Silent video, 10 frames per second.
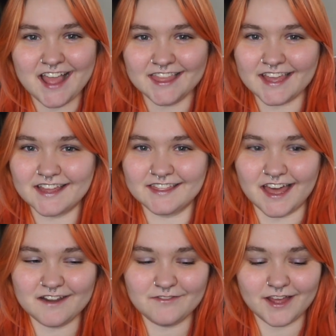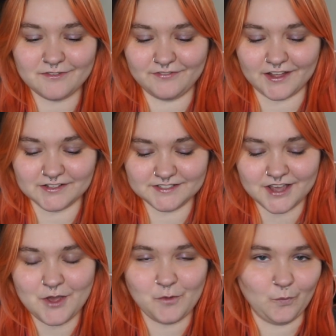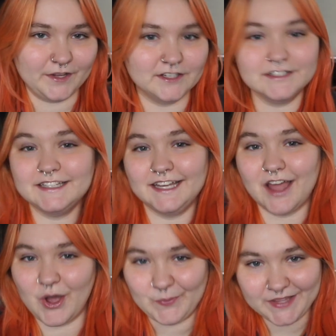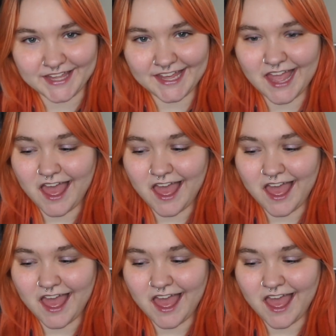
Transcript: Like a lot of that felt weirdly hokey